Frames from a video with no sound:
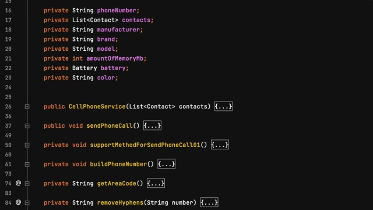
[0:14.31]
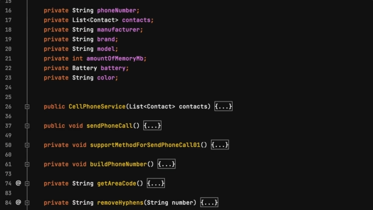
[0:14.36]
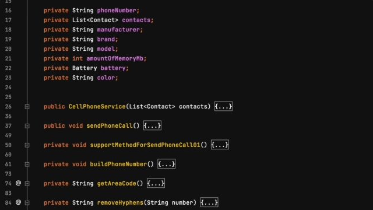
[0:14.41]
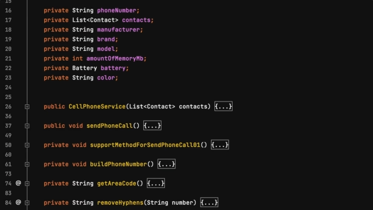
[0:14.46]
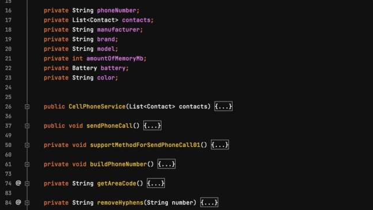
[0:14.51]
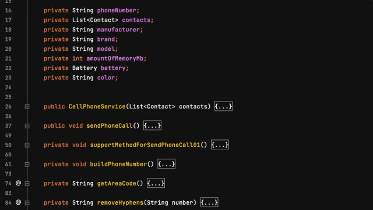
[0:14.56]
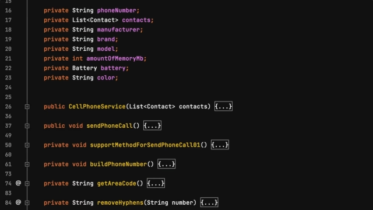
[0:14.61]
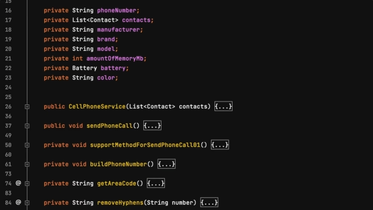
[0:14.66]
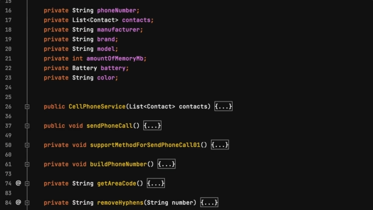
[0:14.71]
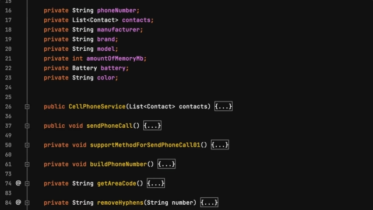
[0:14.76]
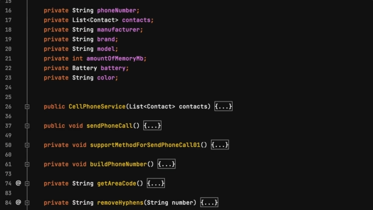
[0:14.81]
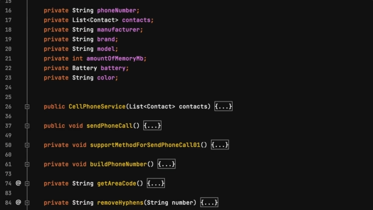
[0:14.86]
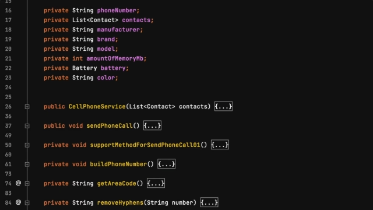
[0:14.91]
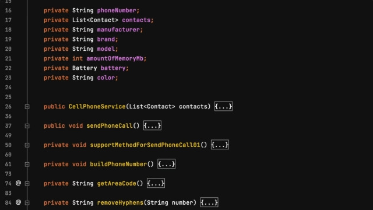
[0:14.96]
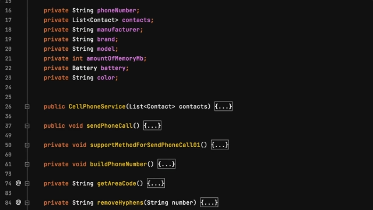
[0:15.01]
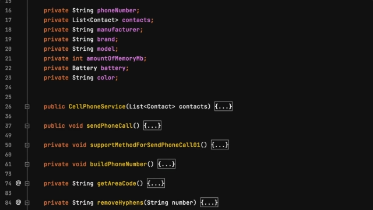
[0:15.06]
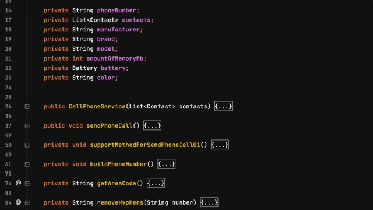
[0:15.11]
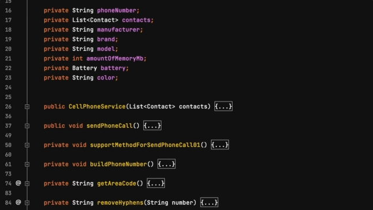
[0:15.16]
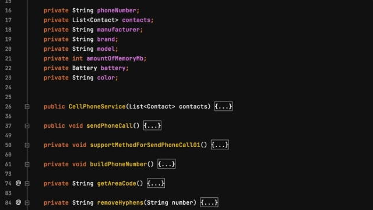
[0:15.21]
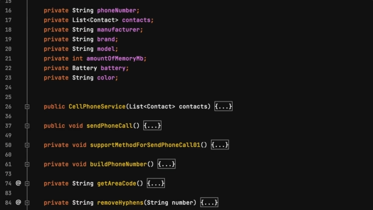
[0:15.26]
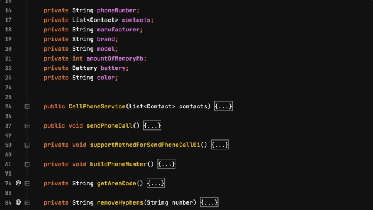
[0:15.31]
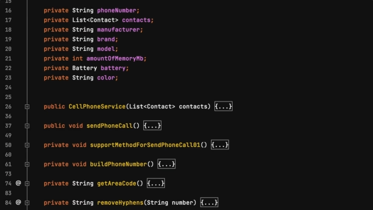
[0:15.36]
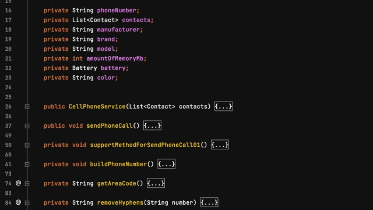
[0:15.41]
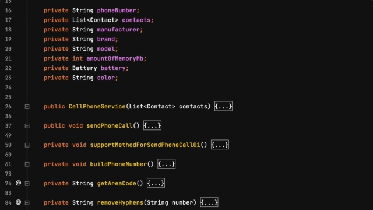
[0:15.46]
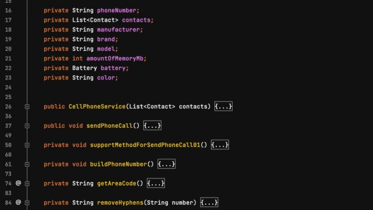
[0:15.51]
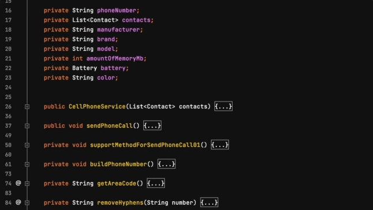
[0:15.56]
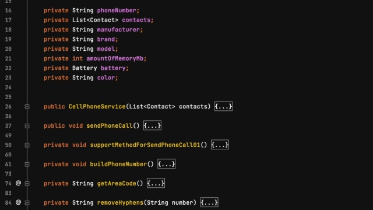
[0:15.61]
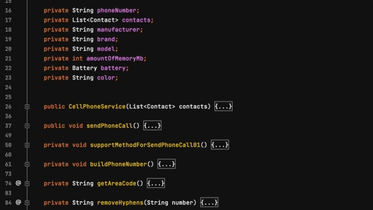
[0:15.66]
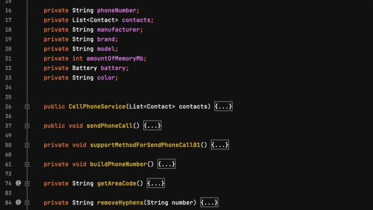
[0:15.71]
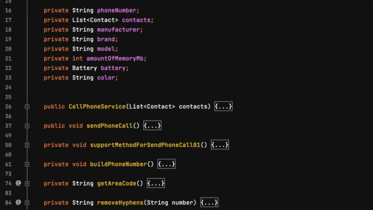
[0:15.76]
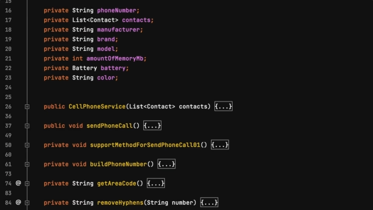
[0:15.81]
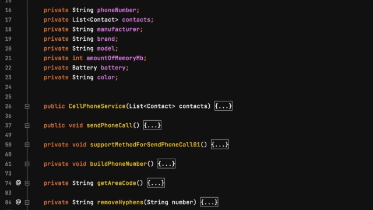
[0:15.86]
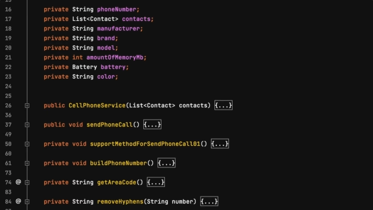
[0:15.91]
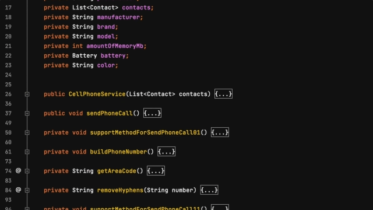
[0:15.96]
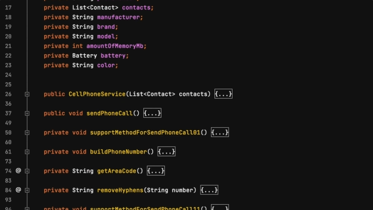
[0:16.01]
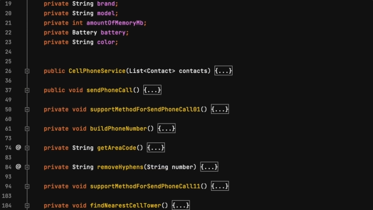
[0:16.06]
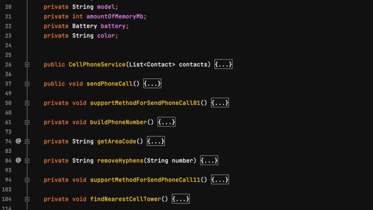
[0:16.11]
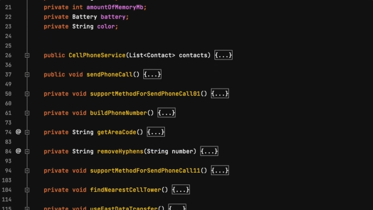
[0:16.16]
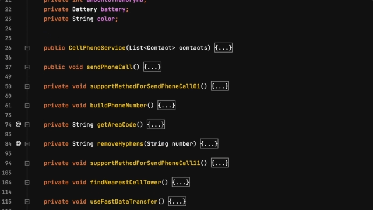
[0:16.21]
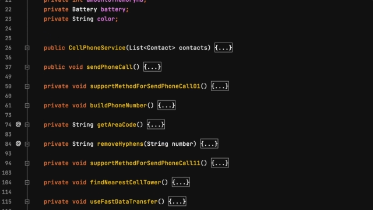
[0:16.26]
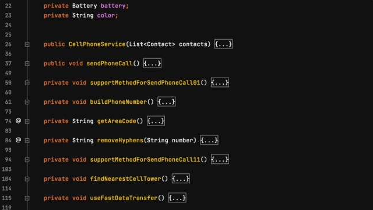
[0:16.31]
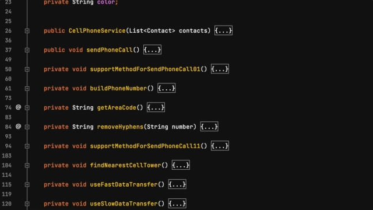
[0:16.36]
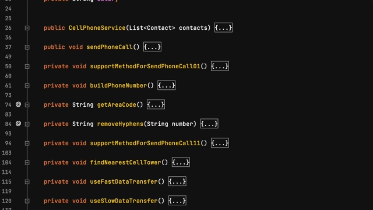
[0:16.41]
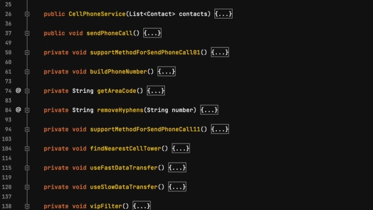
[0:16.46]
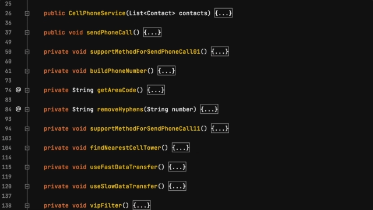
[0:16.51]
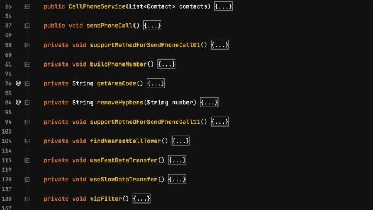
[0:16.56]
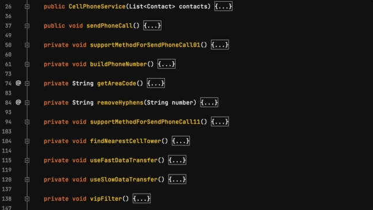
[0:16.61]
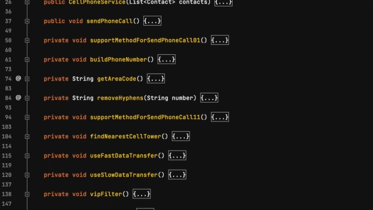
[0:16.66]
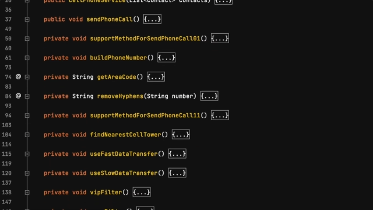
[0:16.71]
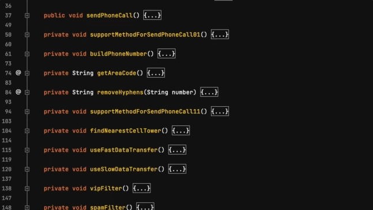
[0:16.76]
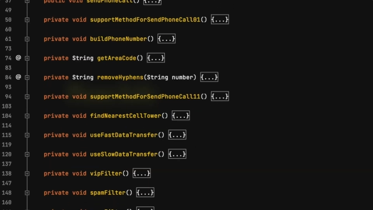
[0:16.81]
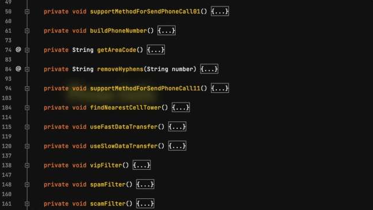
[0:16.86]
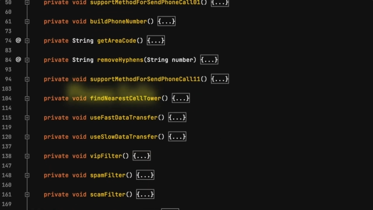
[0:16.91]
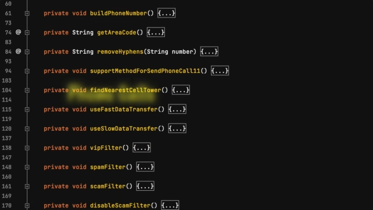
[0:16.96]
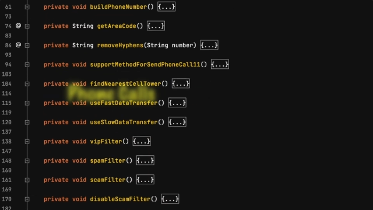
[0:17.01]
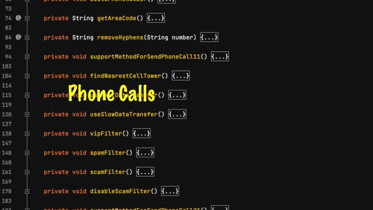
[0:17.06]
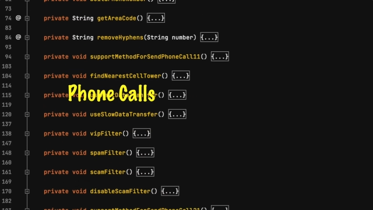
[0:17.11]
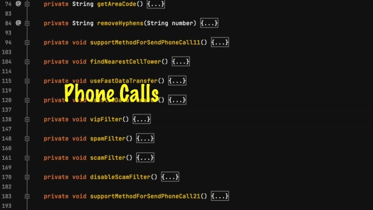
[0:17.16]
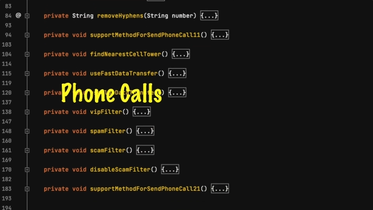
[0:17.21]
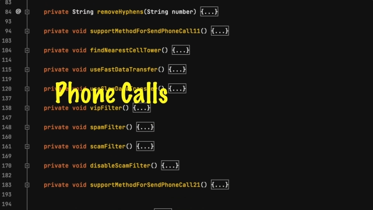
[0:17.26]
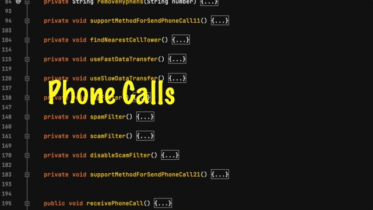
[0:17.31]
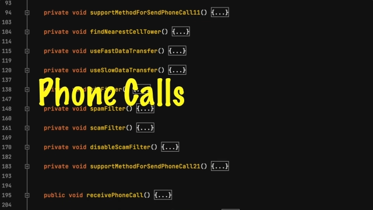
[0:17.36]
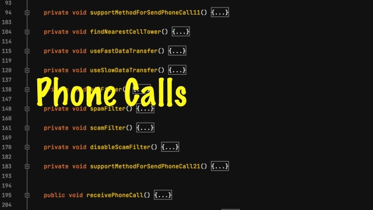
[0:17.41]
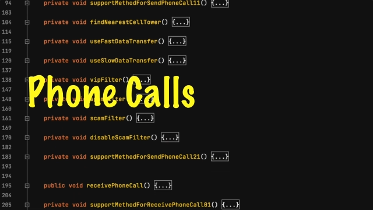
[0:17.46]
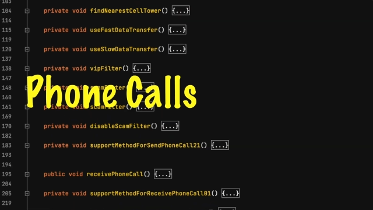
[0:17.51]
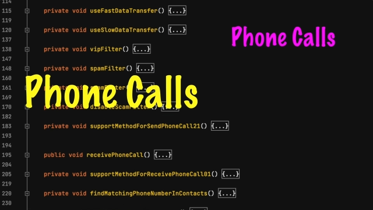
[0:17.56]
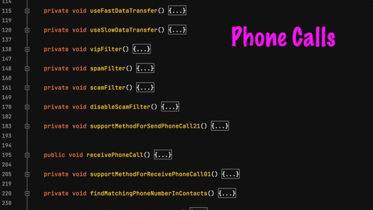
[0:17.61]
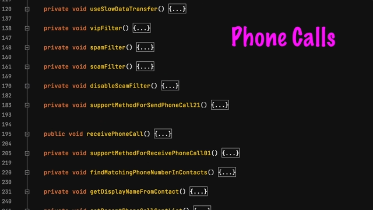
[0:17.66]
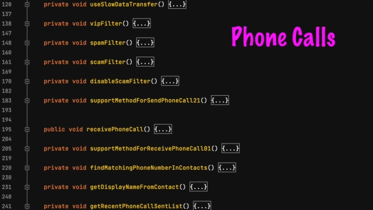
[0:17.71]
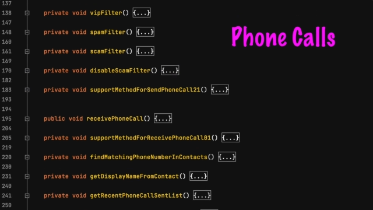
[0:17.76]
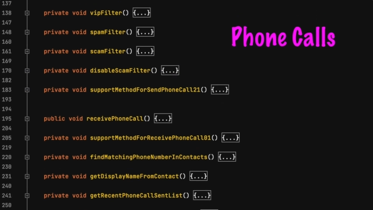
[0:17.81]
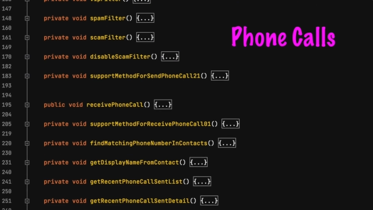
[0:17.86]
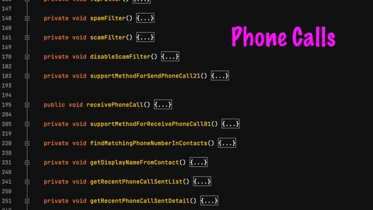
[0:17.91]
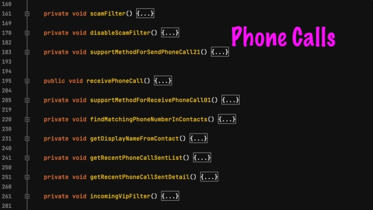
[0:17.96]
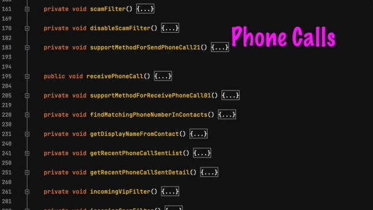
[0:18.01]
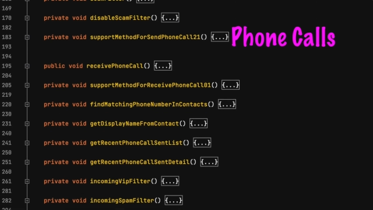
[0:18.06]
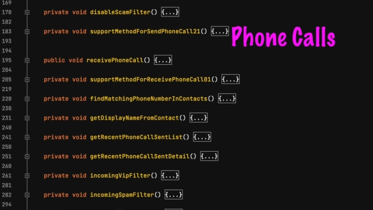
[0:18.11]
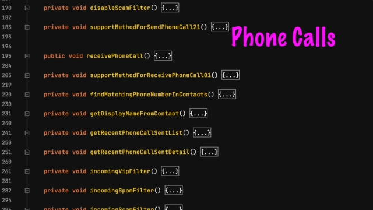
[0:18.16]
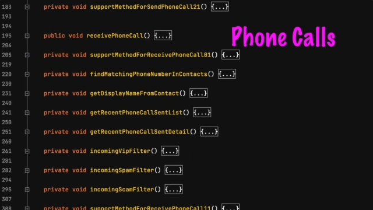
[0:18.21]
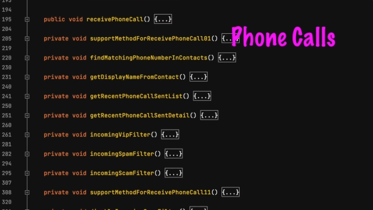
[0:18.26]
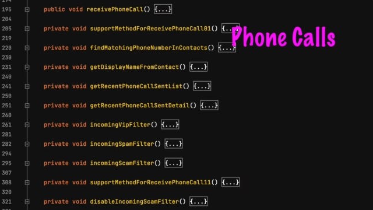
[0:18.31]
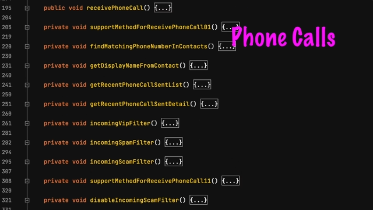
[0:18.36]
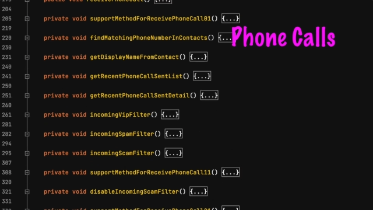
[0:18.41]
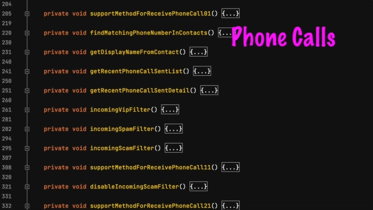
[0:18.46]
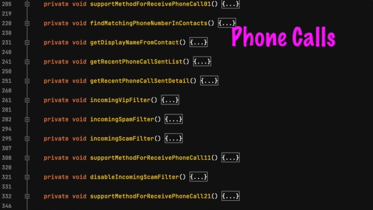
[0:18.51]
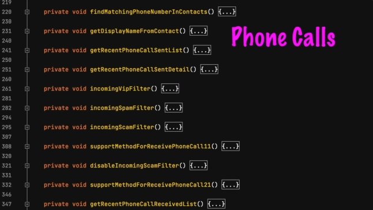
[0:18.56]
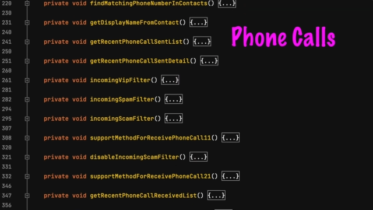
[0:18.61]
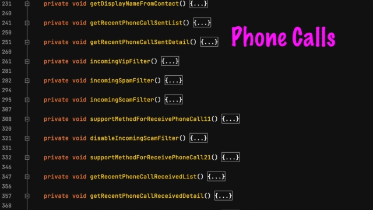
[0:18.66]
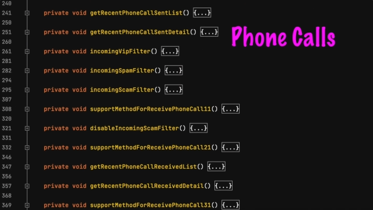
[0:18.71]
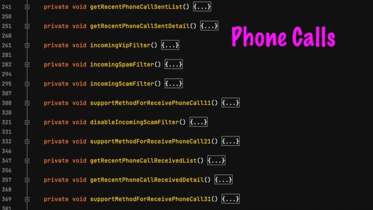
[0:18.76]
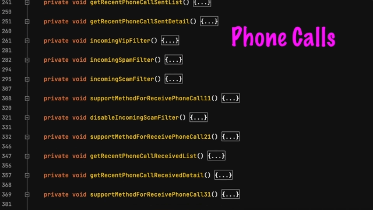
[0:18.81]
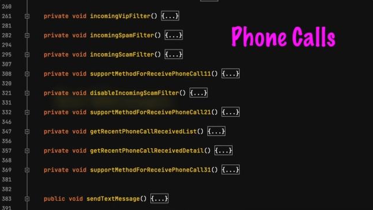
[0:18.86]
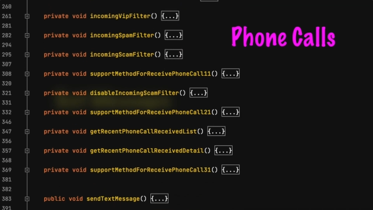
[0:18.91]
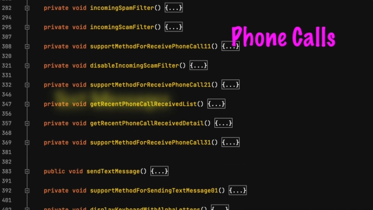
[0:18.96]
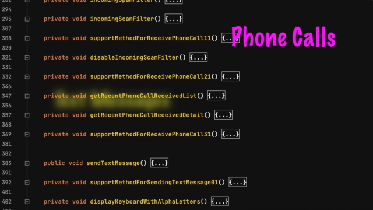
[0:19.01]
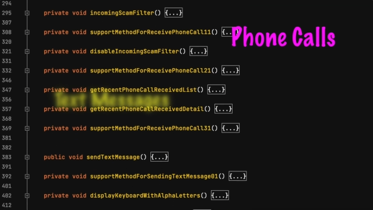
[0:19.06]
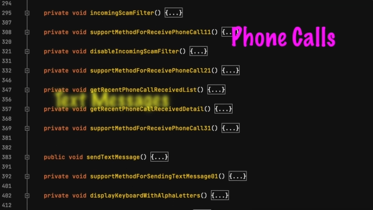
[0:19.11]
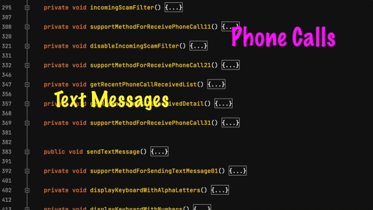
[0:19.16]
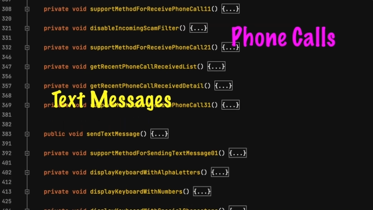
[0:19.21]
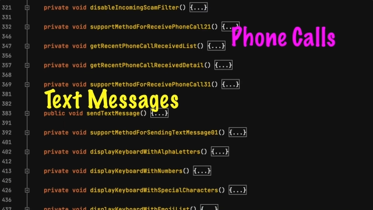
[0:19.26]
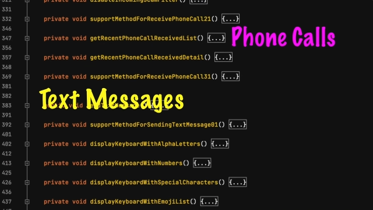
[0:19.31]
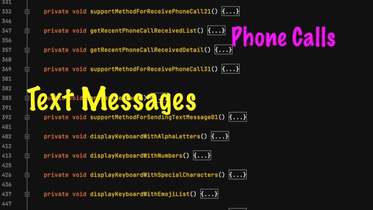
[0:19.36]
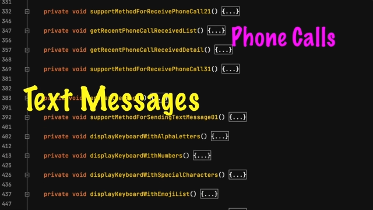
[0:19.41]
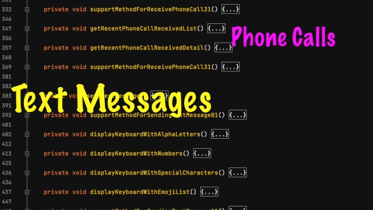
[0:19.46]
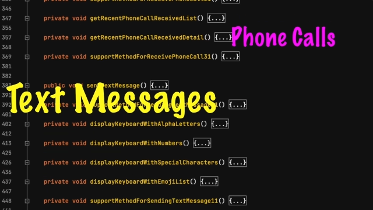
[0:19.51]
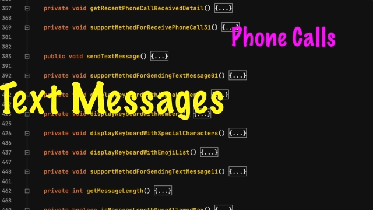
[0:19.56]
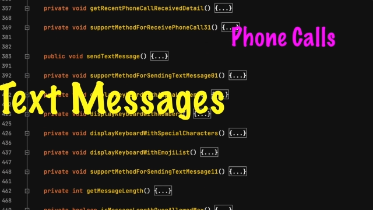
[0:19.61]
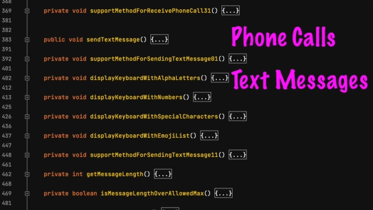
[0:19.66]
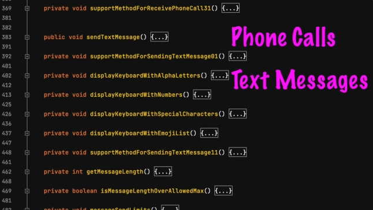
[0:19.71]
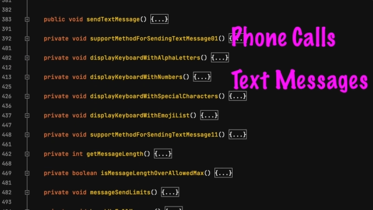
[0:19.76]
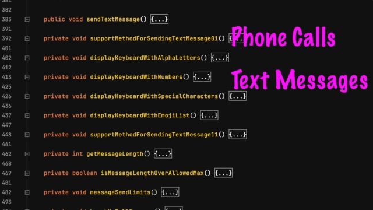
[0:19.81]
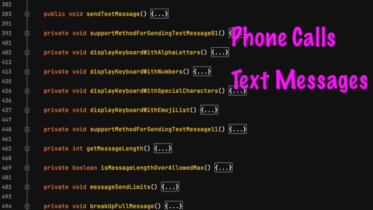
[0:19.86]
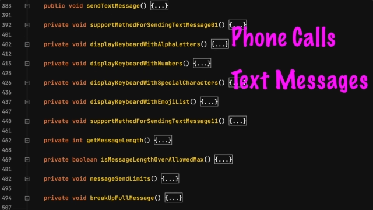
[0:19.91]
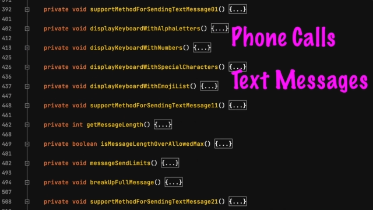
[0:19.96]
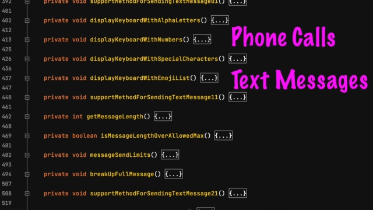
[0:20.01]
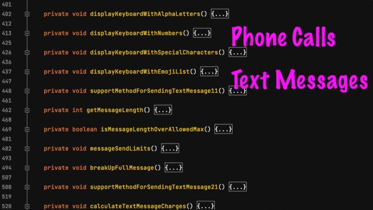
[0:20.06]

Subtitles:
[unreadable: no face in view]